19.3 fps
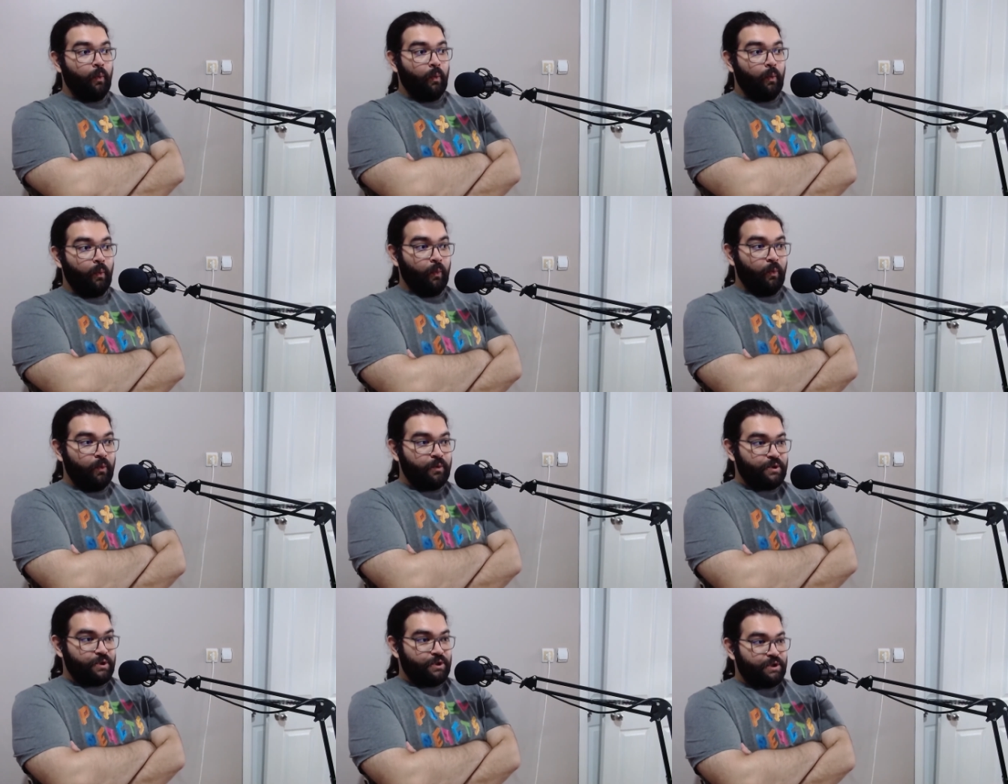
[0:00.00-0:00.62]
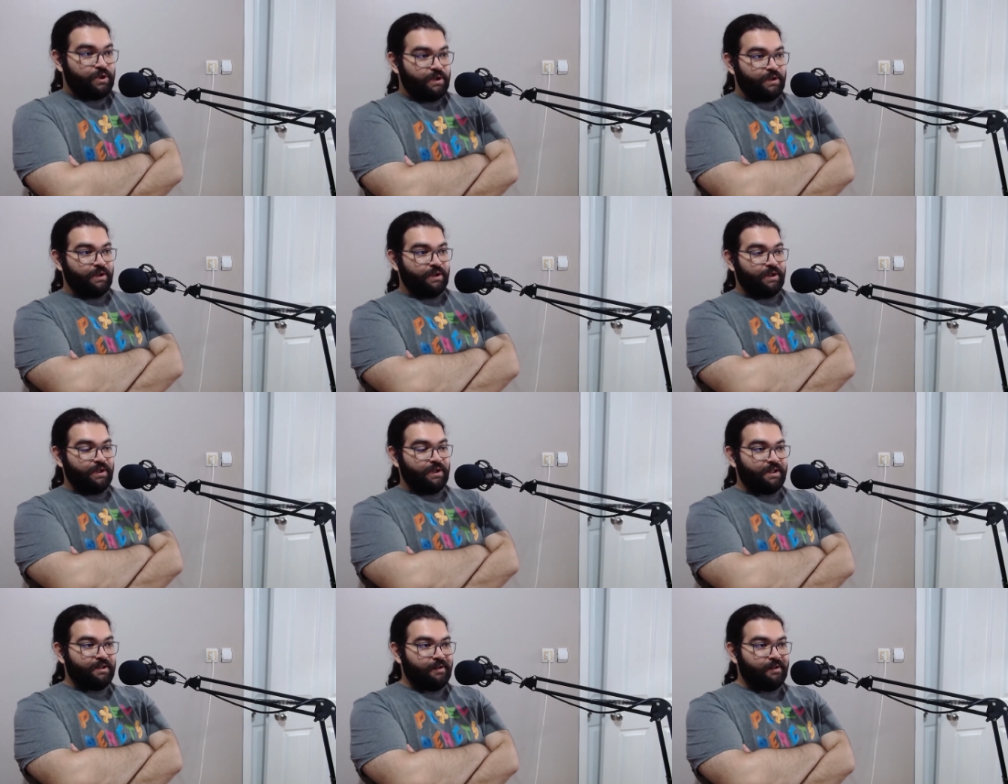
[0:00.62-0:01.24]
Oh shit,
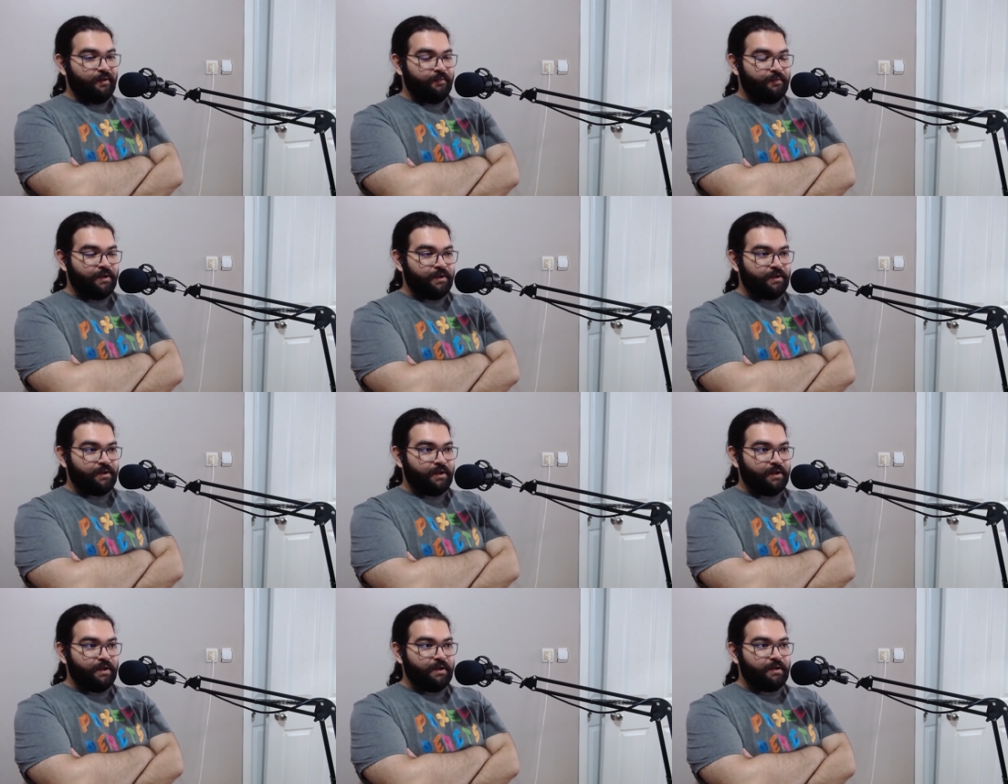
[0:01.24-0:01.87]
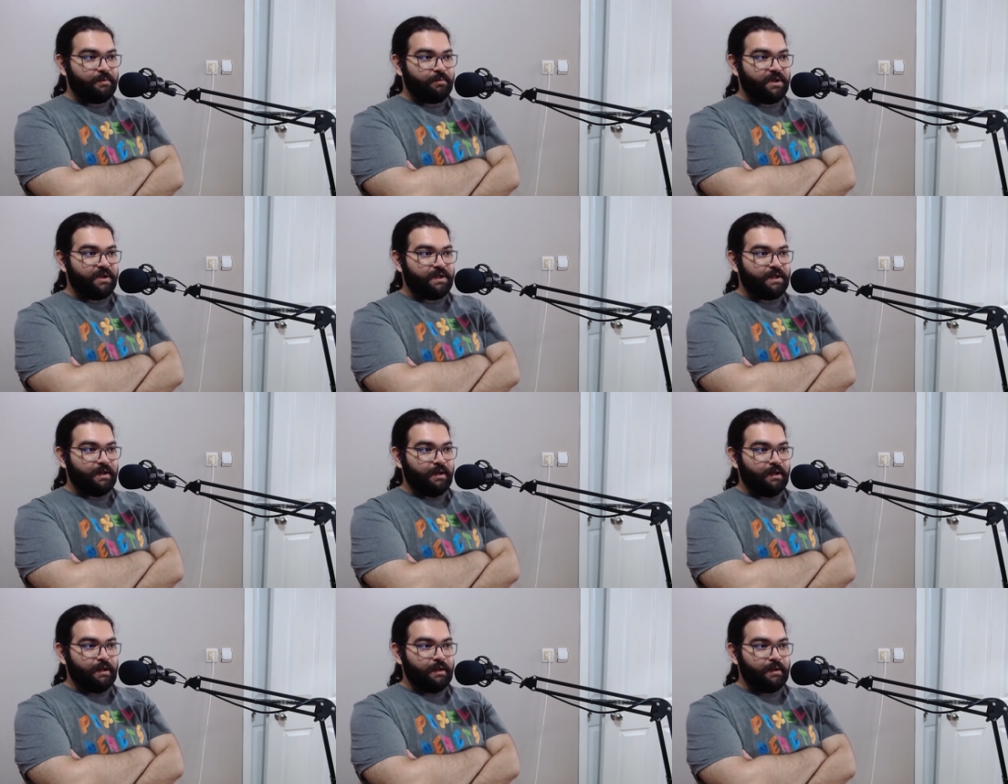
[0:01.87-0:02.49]
he can definitely hear
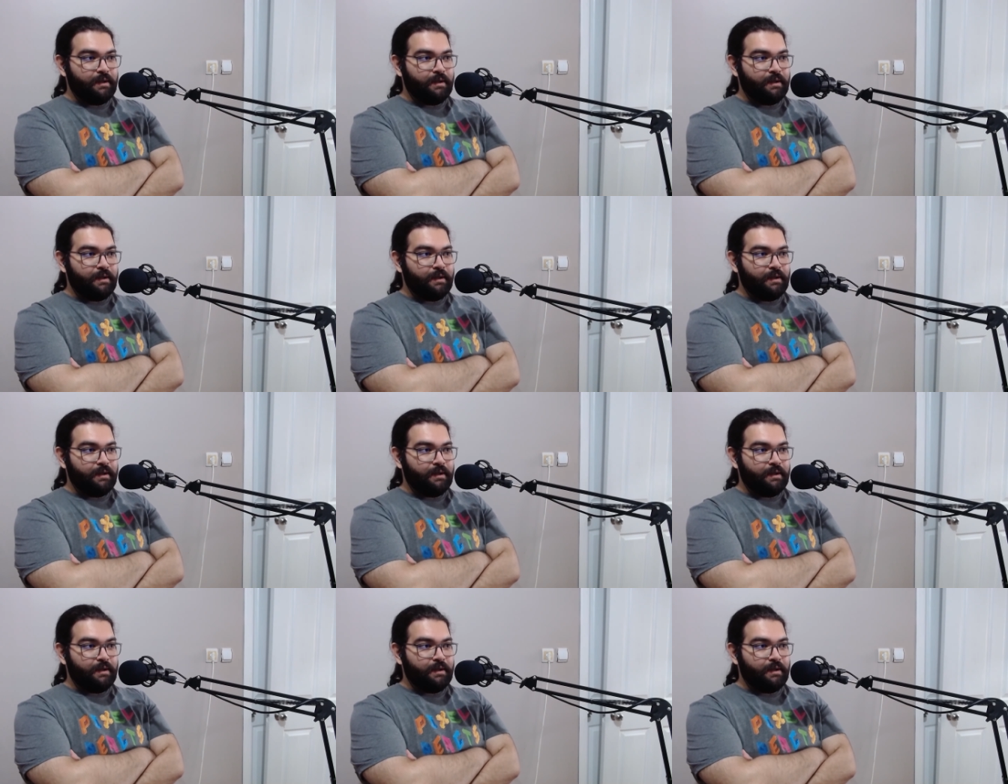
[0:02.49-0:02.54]
Mikkel.